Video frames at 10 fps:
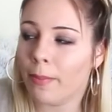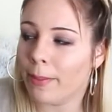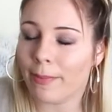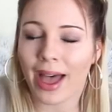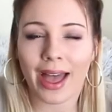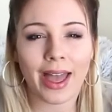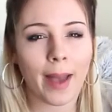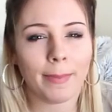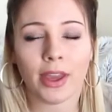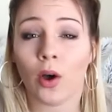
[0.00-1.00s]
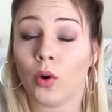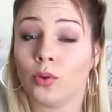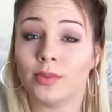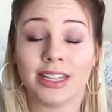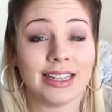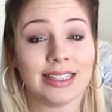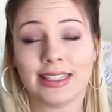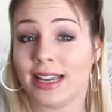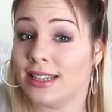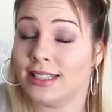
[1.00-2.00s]
But my happy home didn't
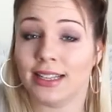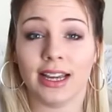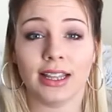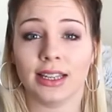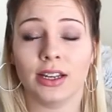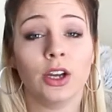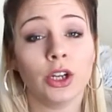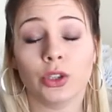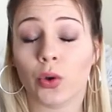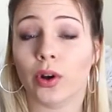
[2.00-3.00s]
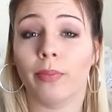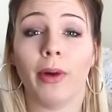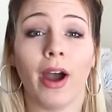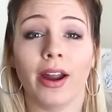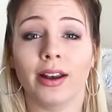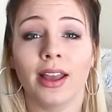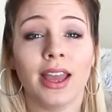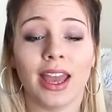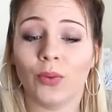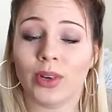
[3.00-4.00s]
stay together, torn apart.
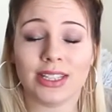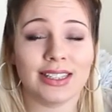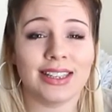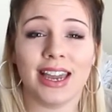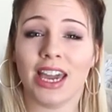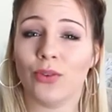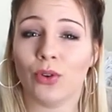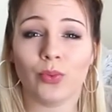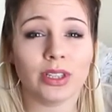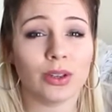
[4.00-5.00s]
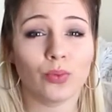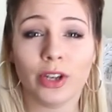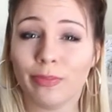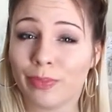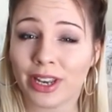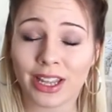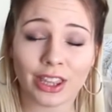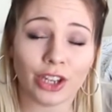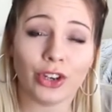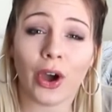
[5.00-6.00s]
It was a tear, it was a rip, and
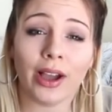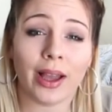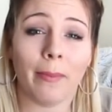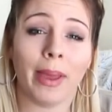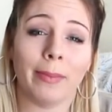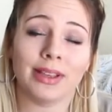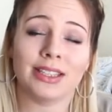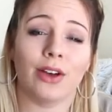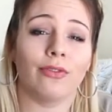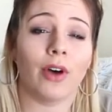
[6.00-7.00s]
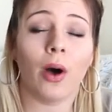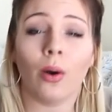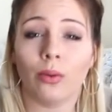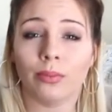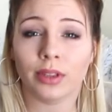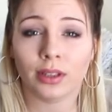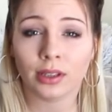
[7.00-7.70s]
in the dark I made myself a home.